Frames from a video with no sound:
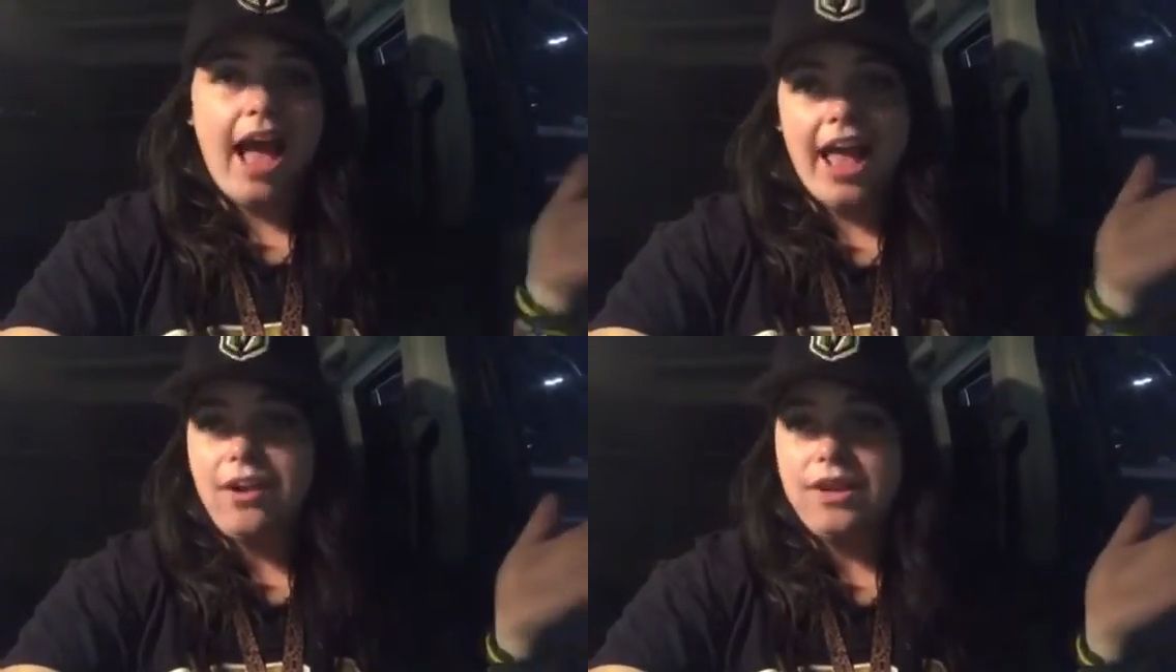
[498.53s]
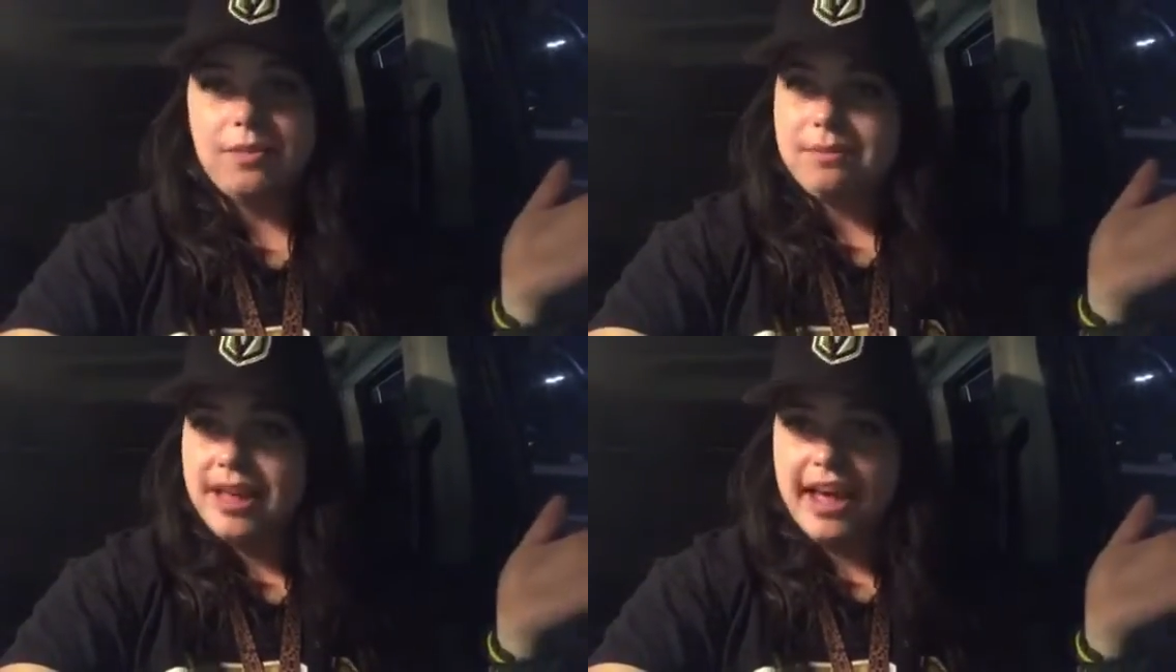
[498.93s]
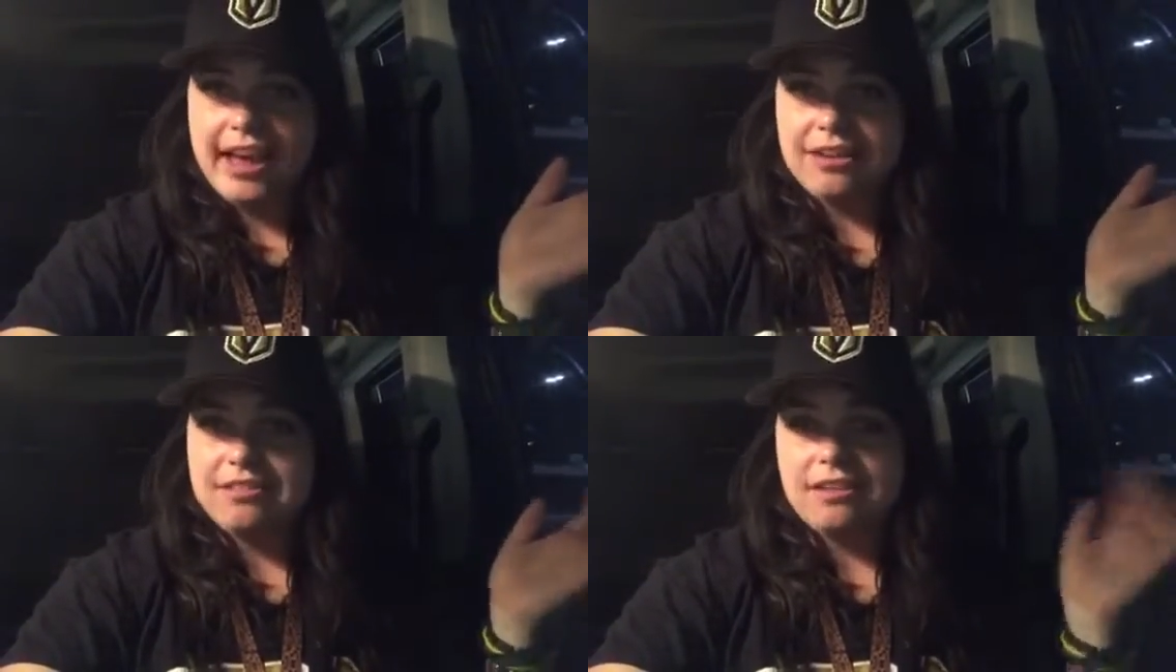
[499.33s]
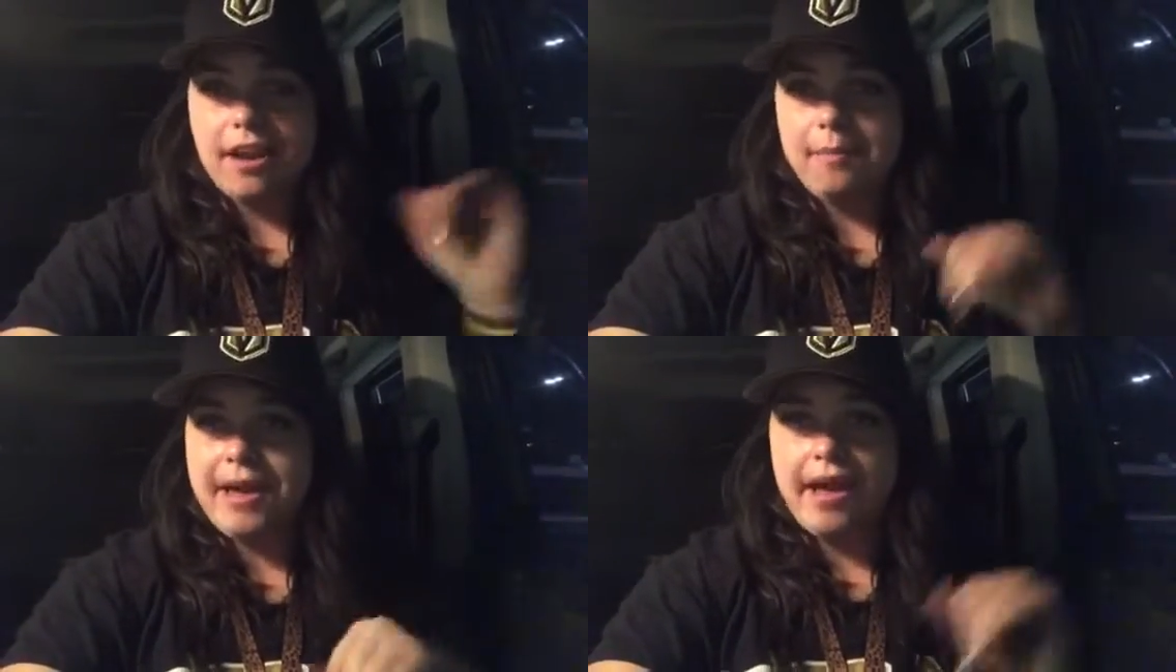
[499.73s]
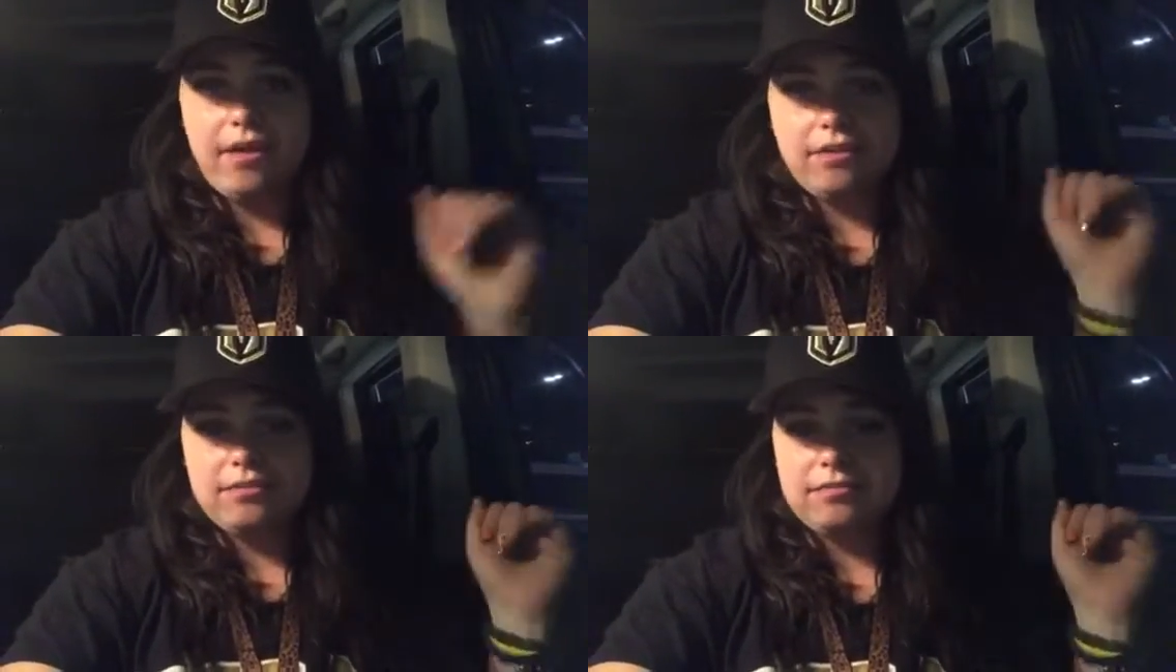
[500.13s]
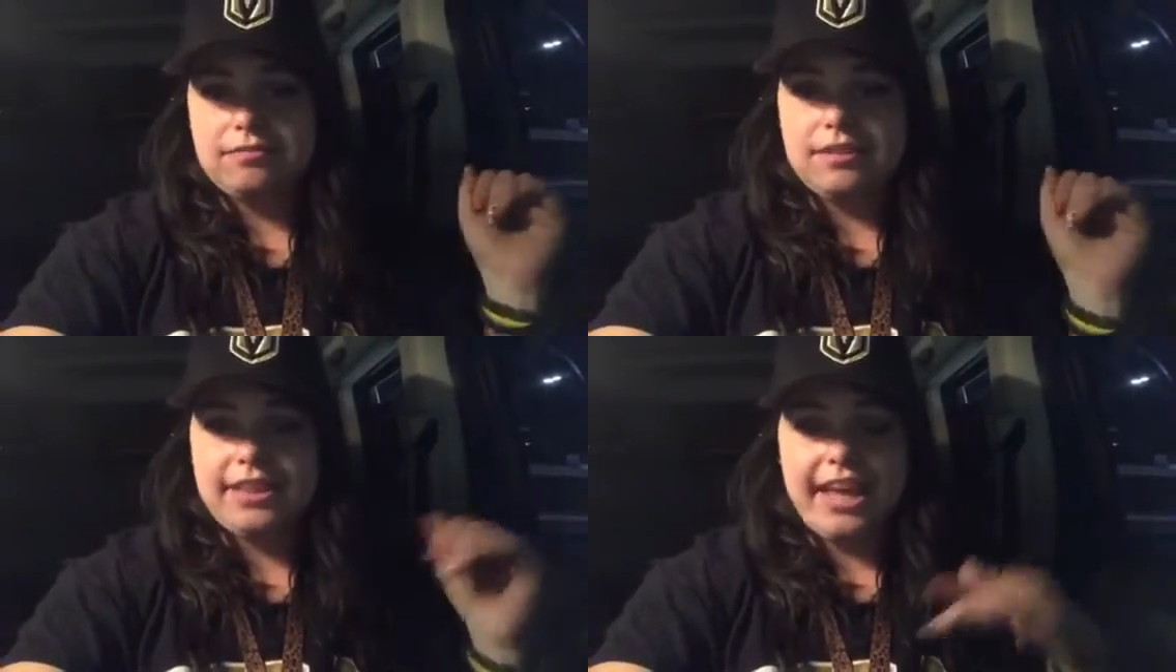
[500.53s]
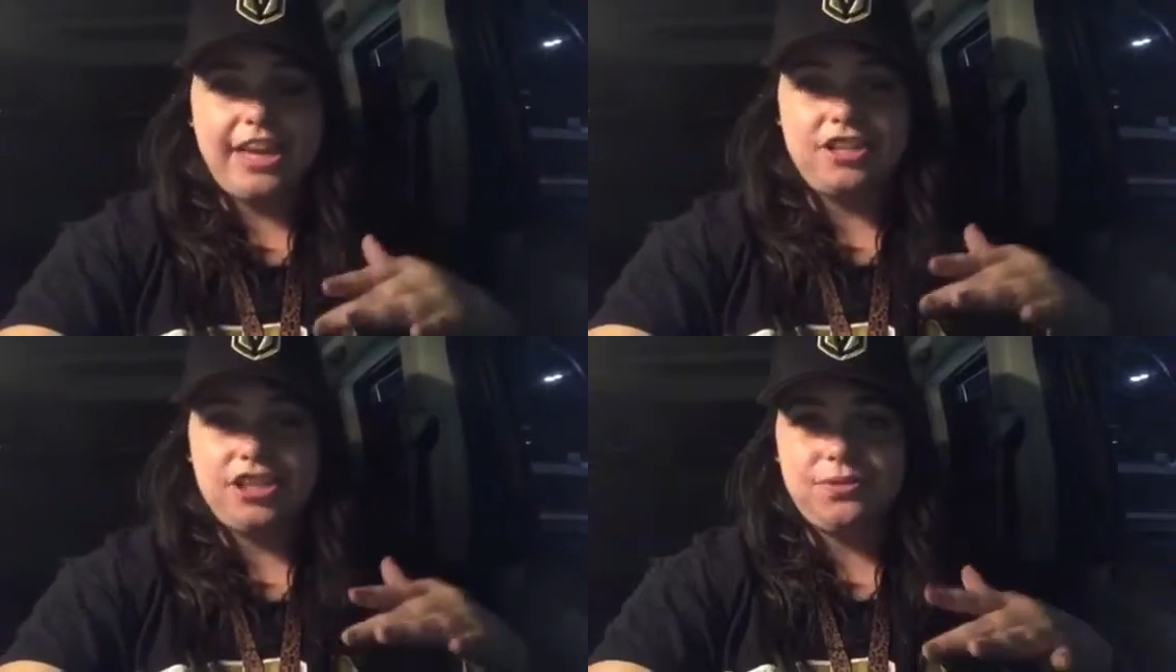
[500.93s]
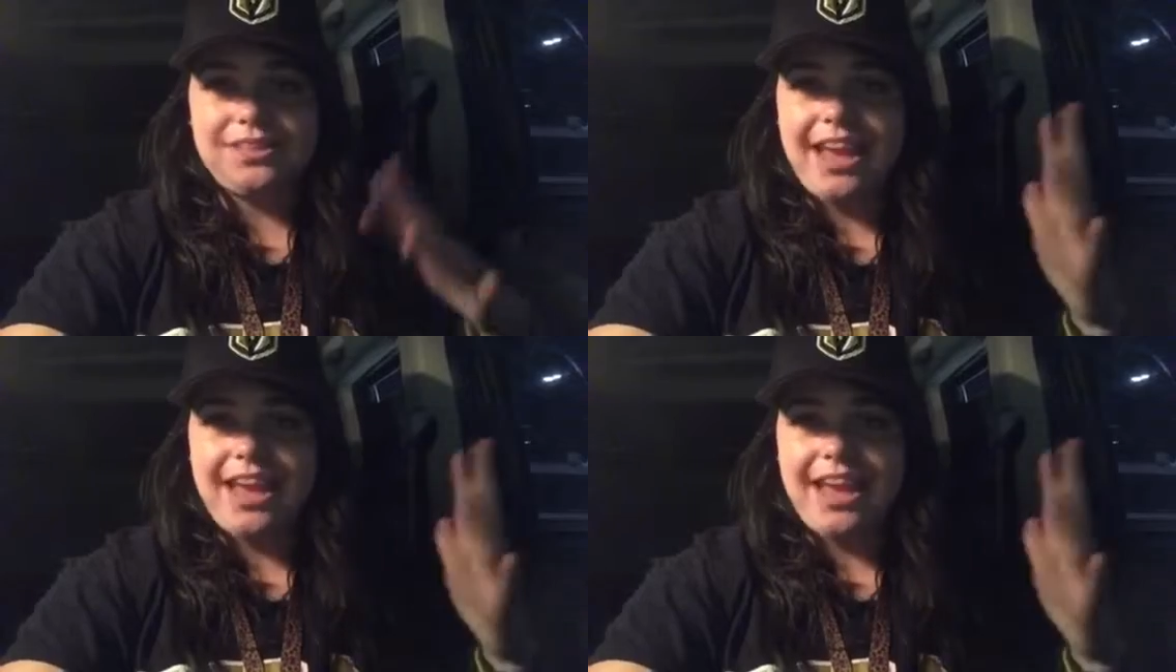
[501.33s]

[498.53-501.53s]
I don't complain about the issues.